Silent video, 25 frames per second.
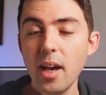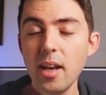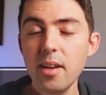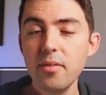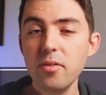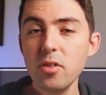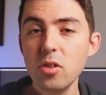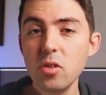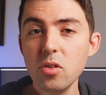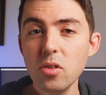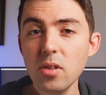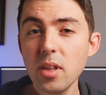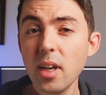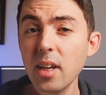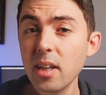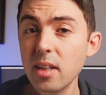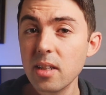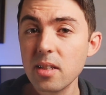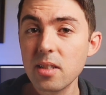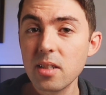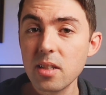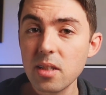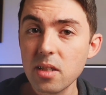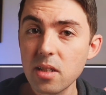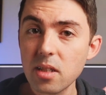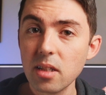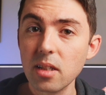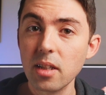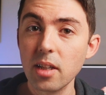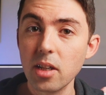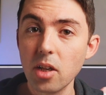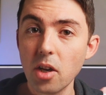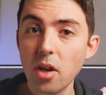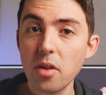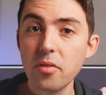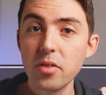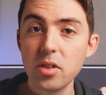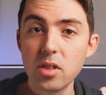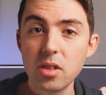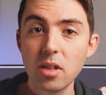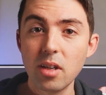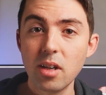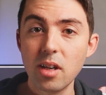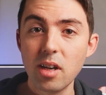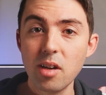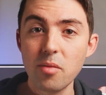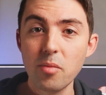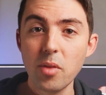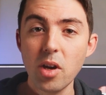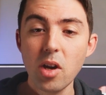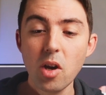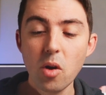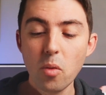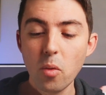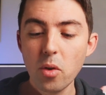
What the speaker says: And if you do that consistently over time,